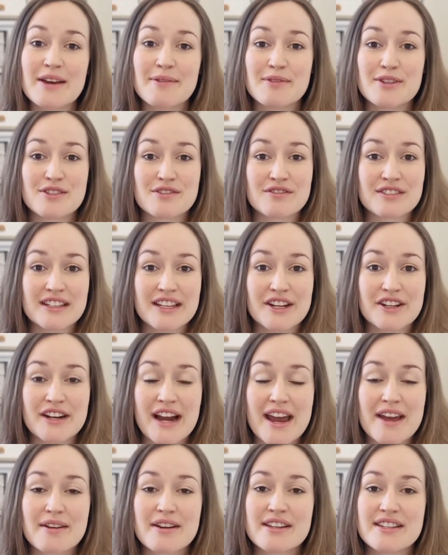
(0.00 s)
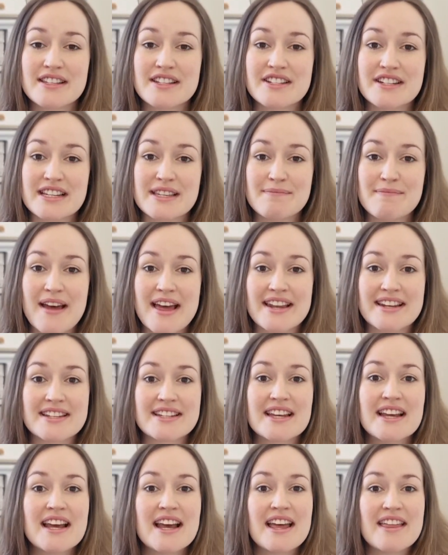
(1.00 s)
it was really great because it just meant
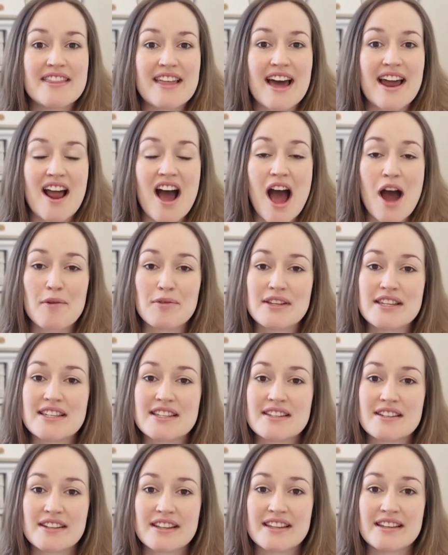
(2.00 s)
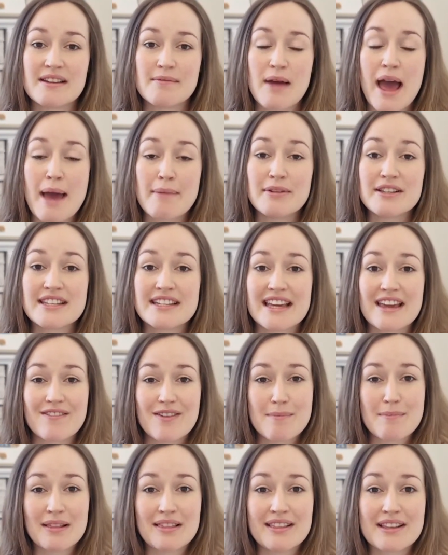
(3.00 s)
that I was able to give
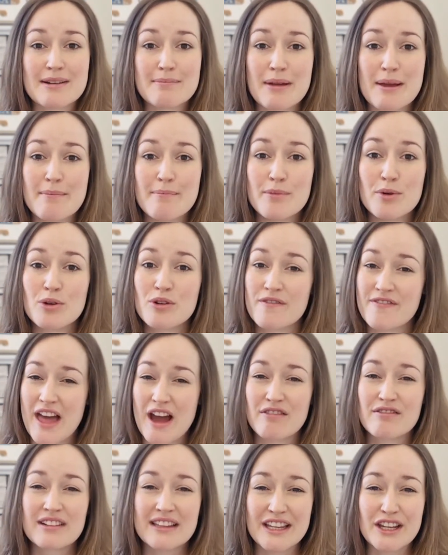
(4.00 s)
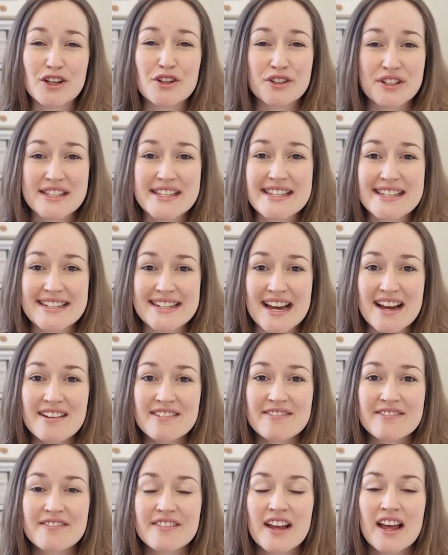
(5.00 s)
him a little bit more of that really good
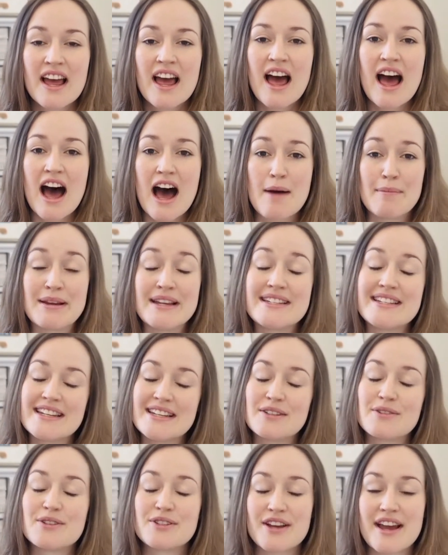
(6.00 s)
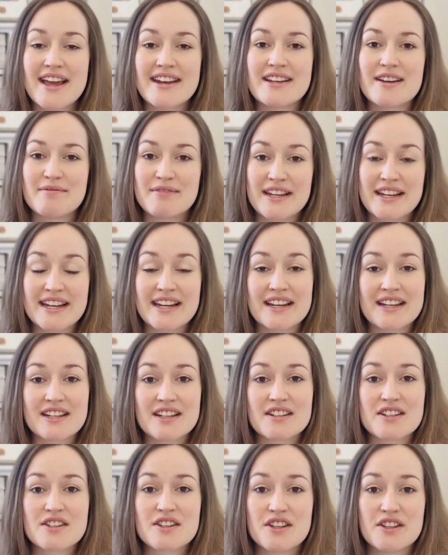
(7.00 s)
stuff. He did also end up needing
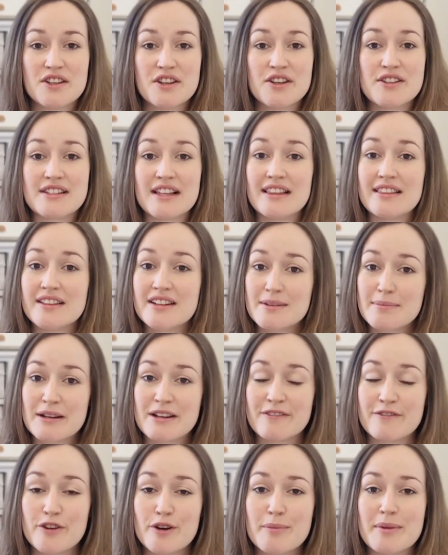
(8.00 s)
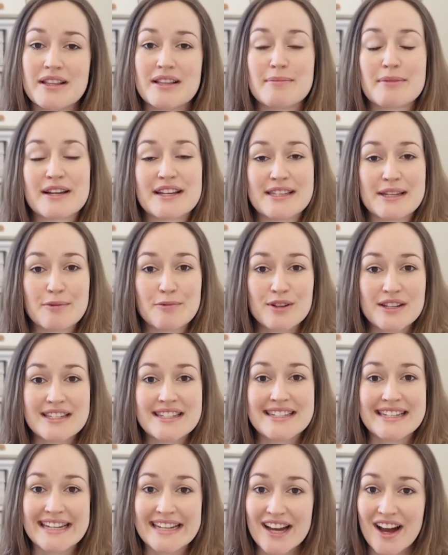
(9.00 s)
to use a little bit of formula because he was
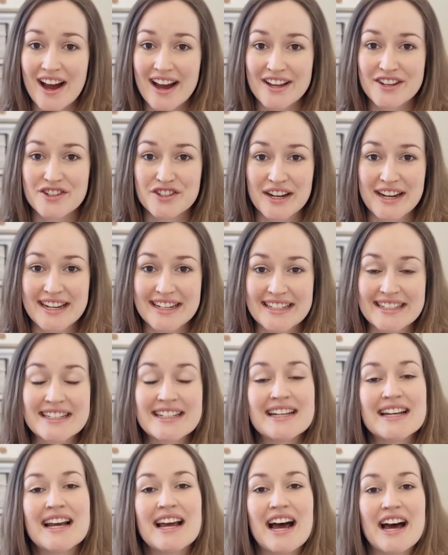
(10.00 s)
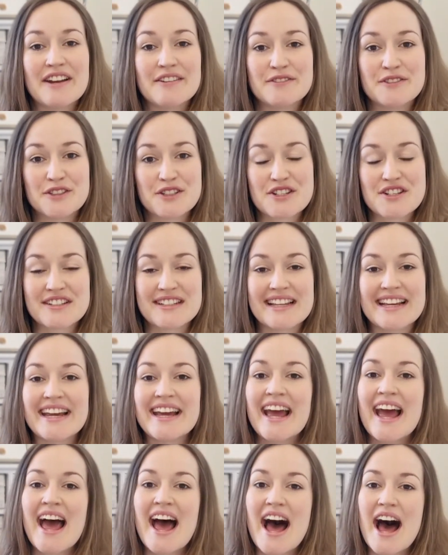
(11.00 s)
dehydrated, unfortunately,
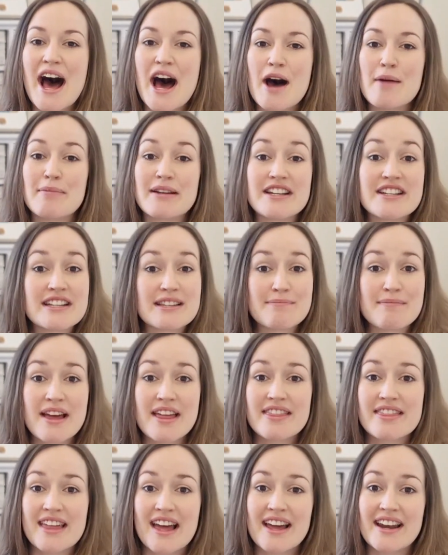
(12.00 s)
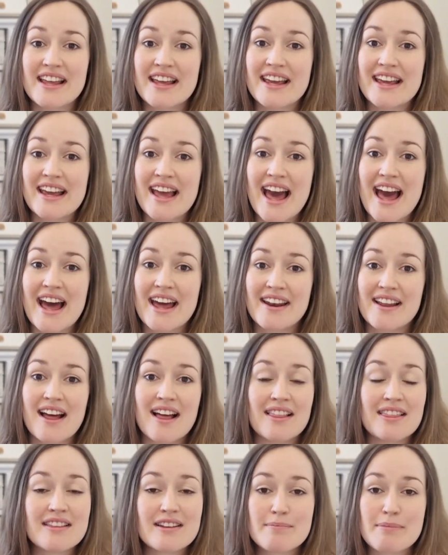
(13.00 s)
but it just meant that he had
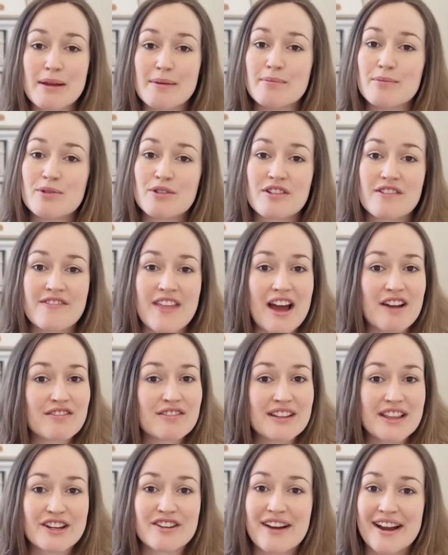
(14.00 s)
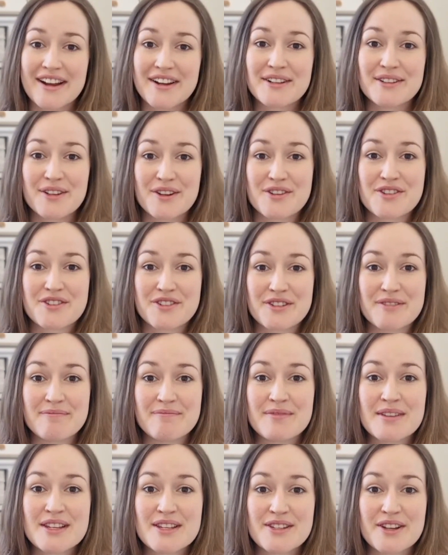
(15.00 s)
a little bit more of that really great
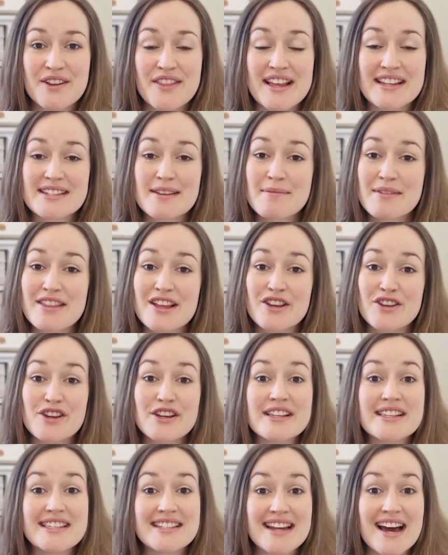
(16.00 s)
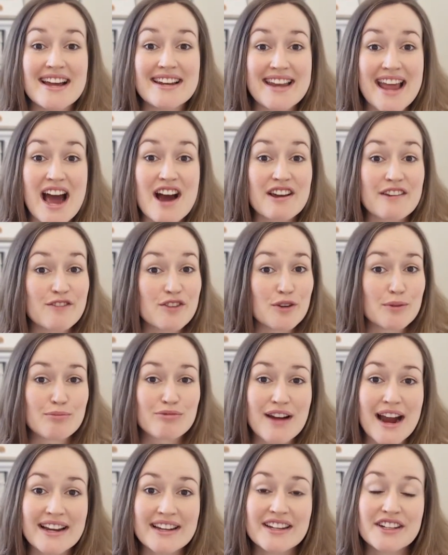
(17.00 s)
colostrum. So that's something that you can start now if you're
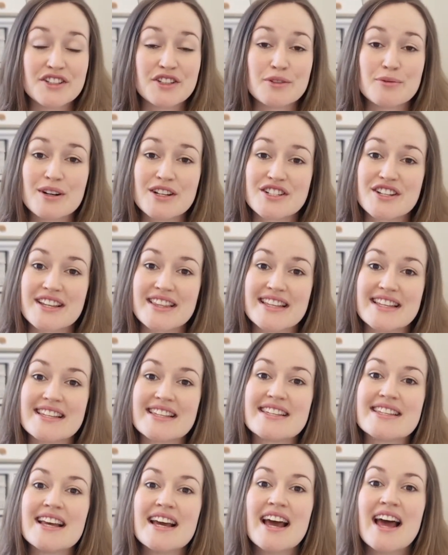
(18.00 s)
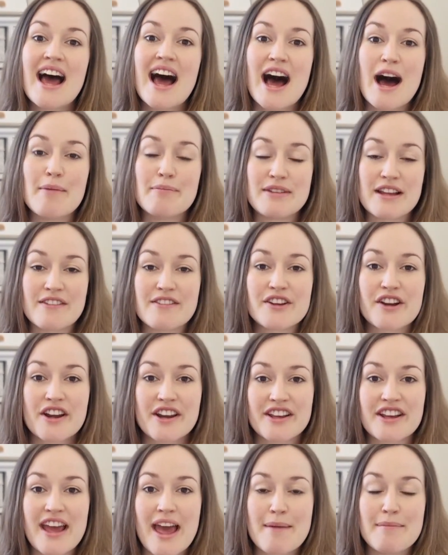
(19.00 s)
pregnant and you're watching this. Definitely go to
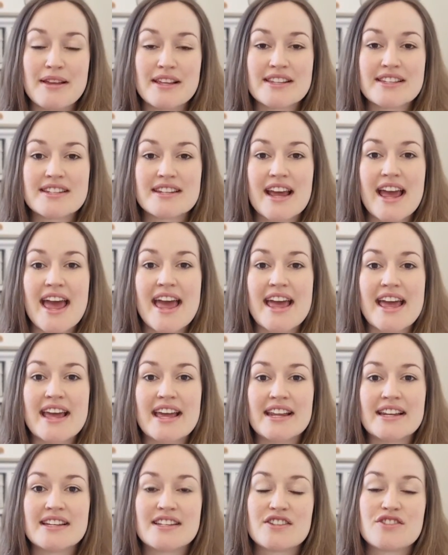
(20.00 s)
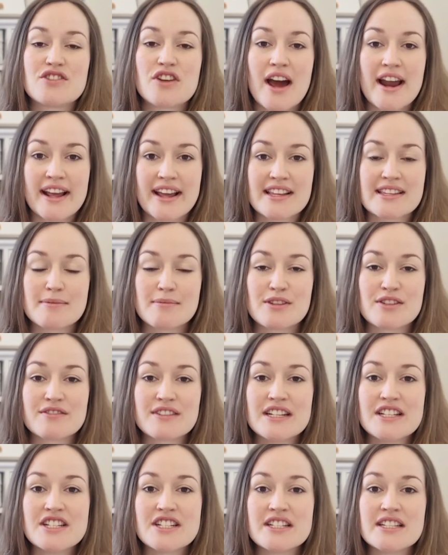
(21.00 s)
your chemist and try to get some
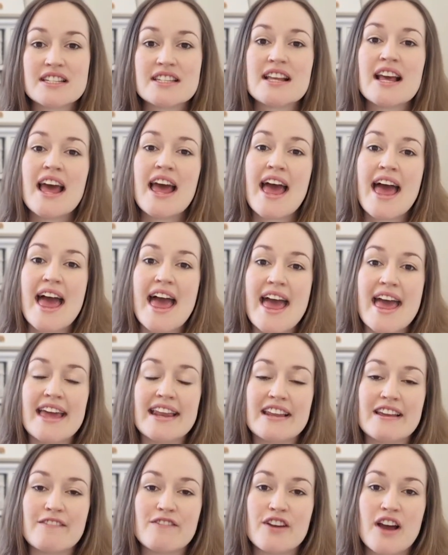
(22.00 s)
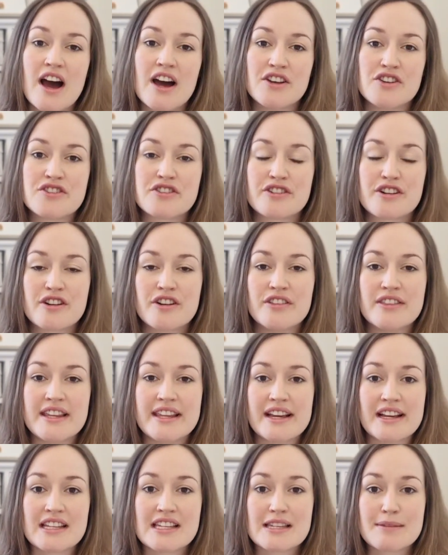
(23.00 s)
syringes. And if you're unsure on the
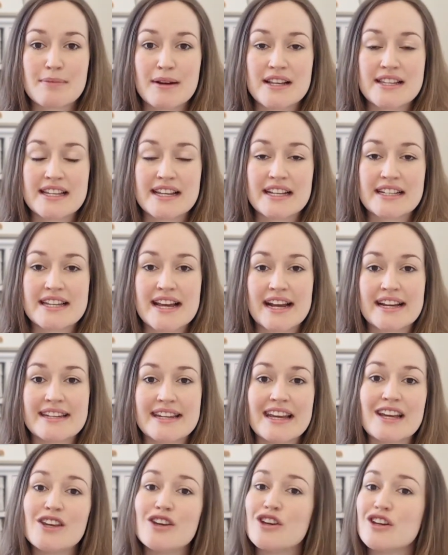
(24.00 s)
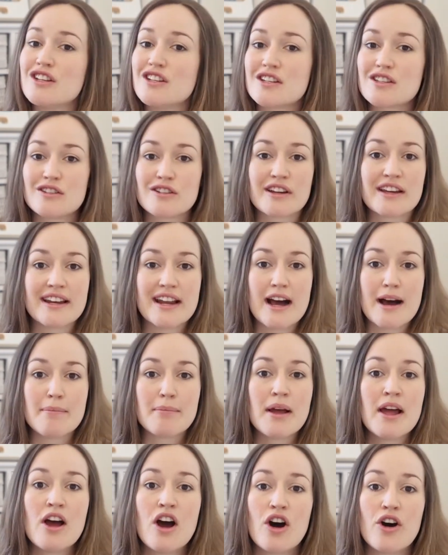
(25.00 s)
expressing technique, you can just look it up.